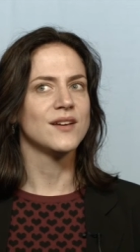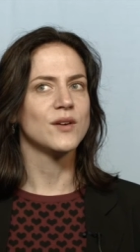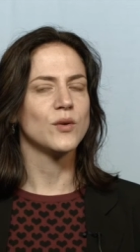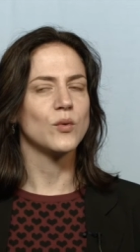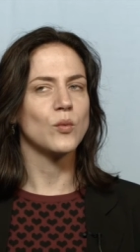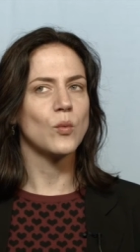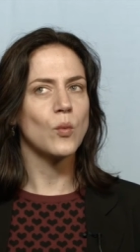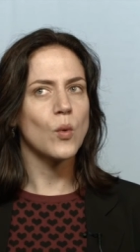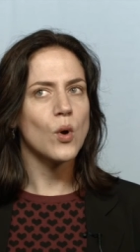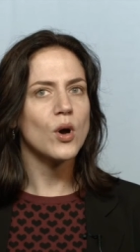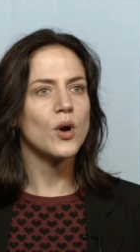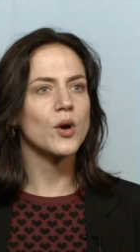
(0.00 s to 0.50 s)

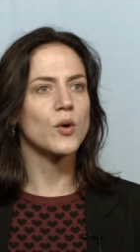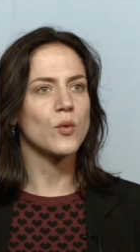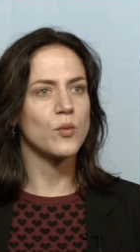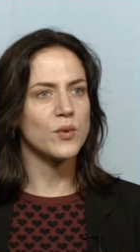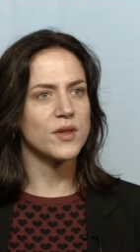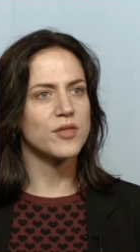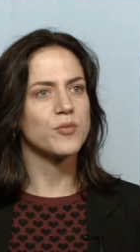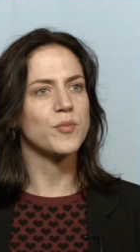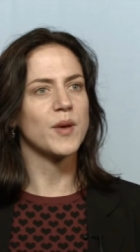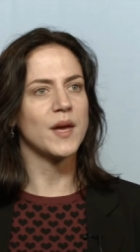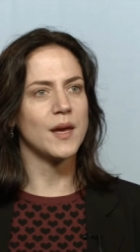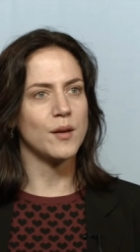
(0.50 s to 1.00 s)
work
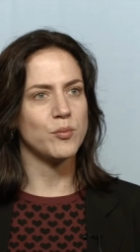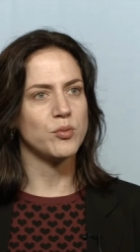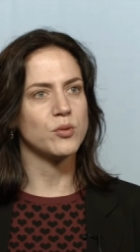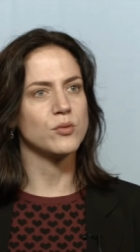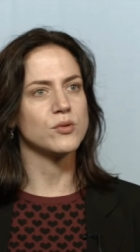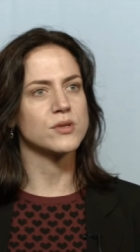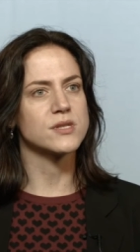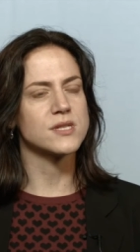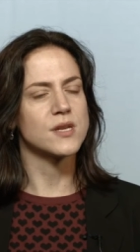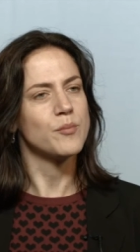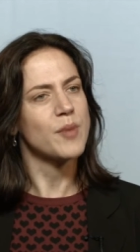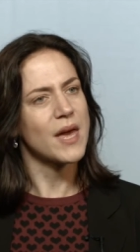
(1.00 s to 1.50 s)
with people
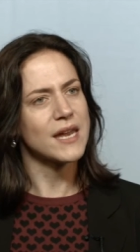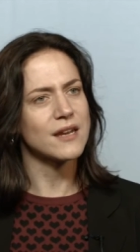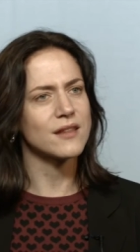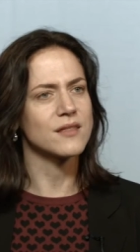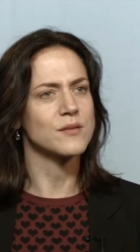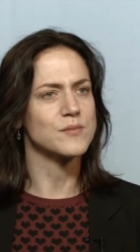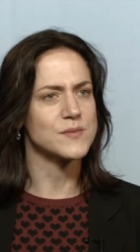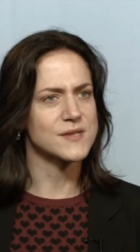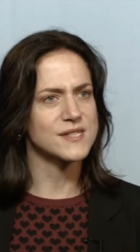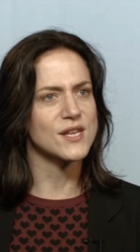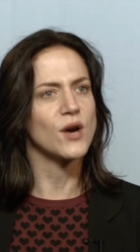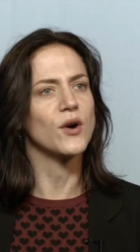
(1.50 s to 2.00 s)
to better
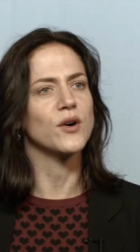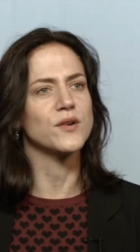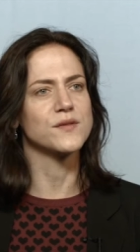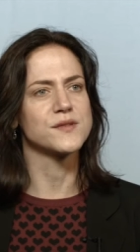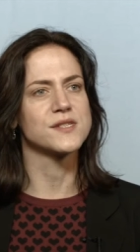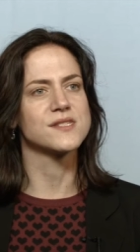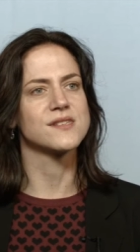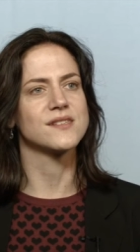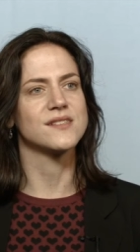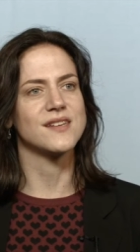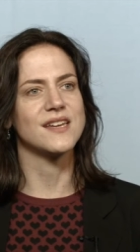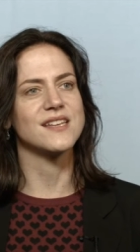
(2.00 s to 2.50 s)

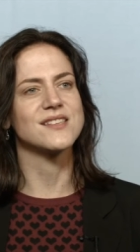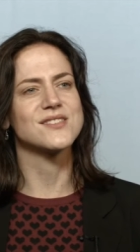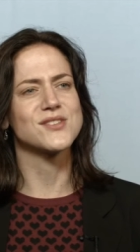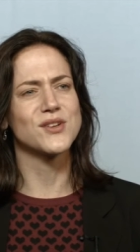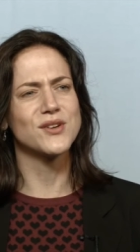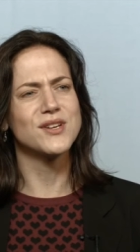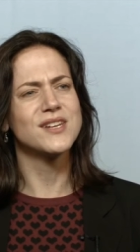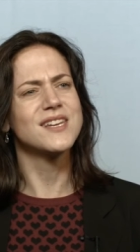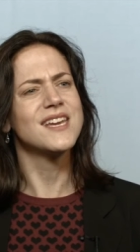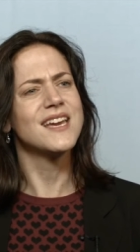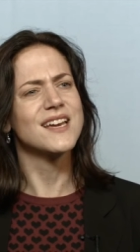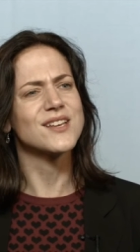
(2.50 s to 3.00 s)
themselves. And so,
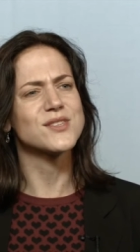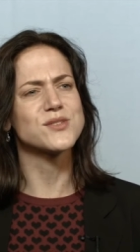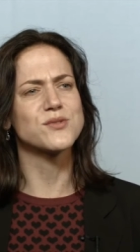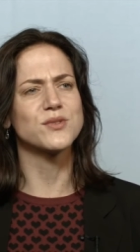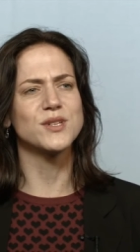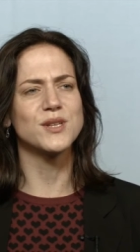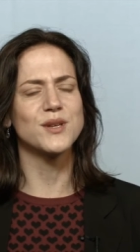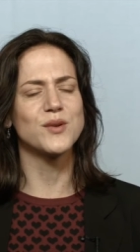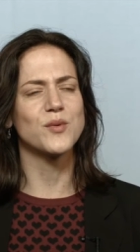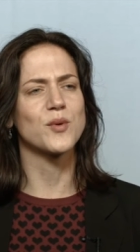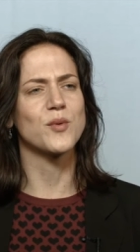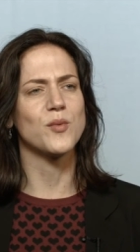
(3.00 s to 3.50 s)
yeah, it's
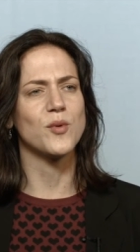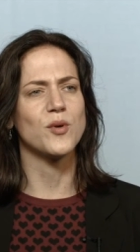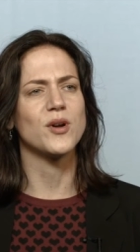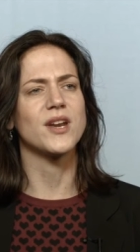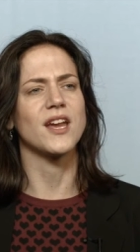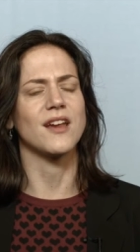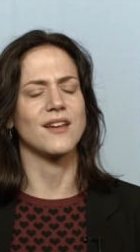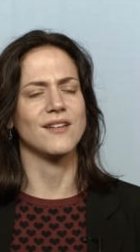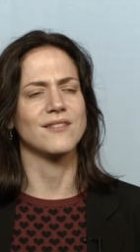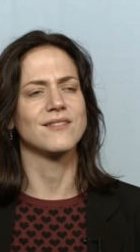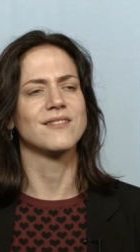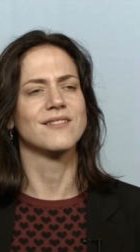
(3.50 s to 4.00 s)
really
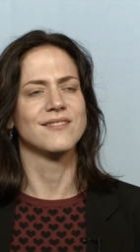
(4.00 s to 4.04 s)
rewarding.